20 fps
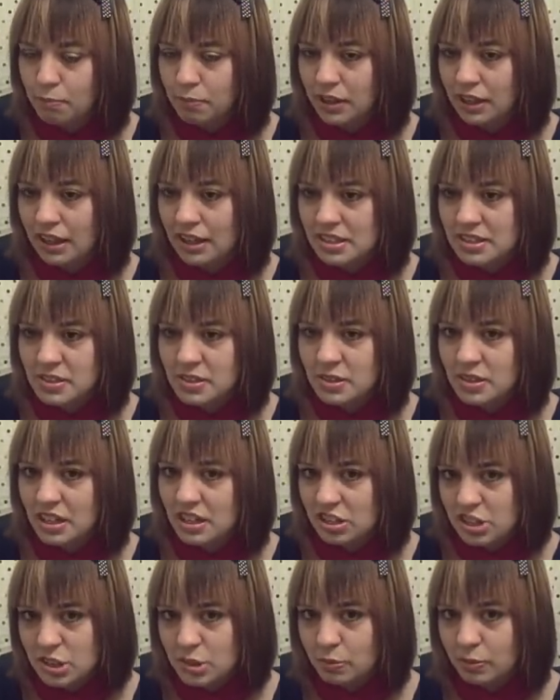because
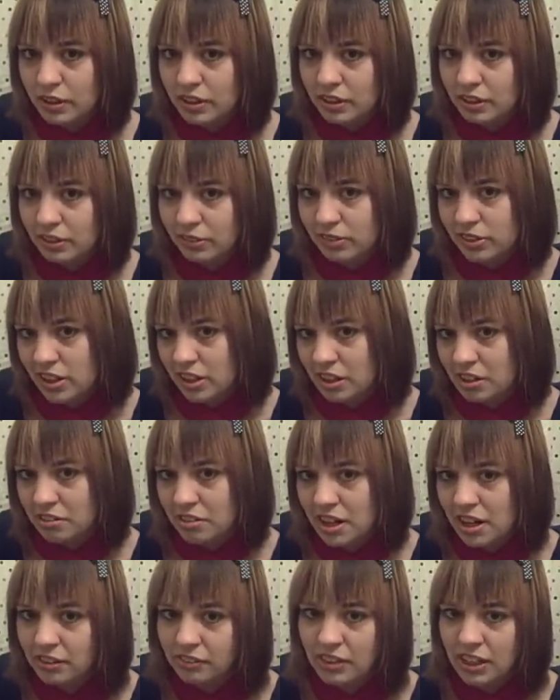they just want to tear
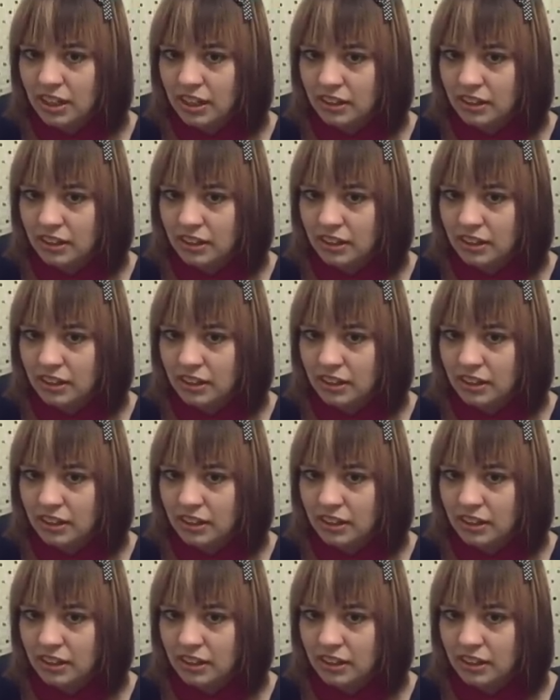you down